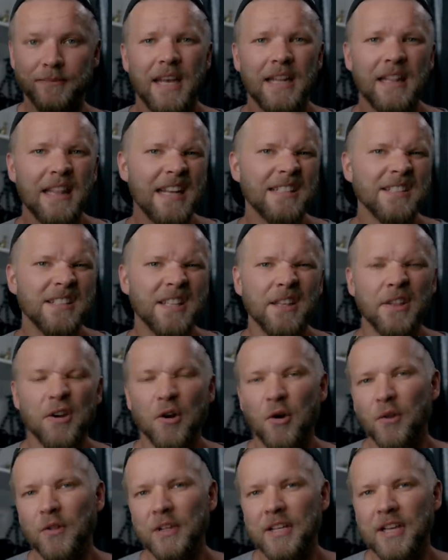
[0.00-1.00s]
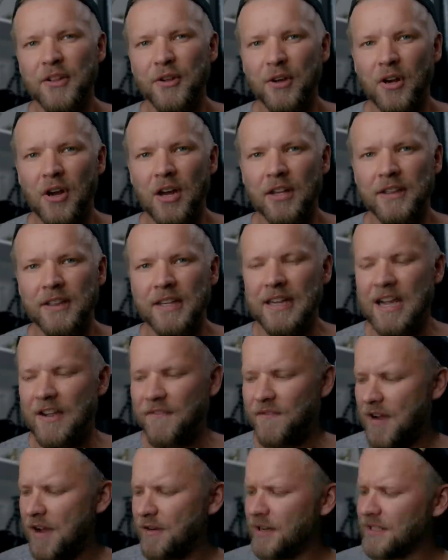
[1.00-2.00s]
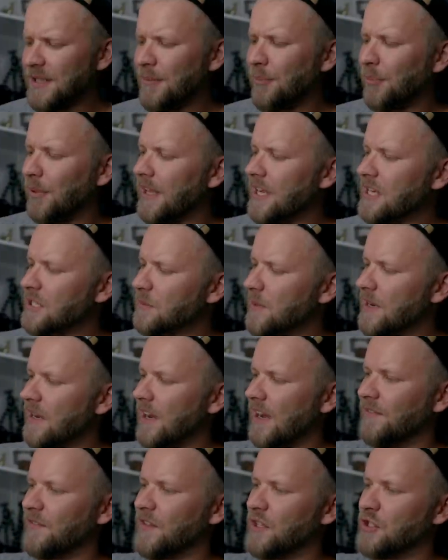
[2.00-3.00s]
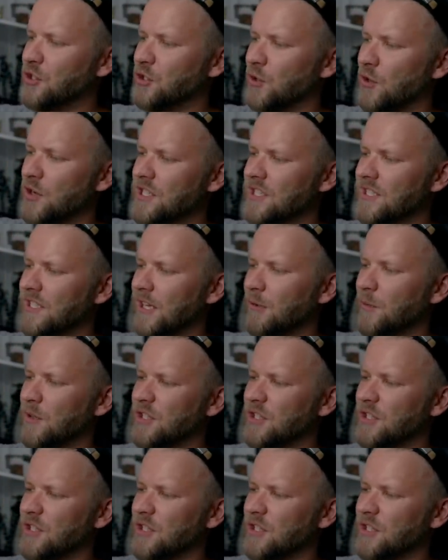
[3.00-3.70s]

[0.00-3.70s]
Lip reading: And lastly, the only other odd thing I found is the placement of the joystick,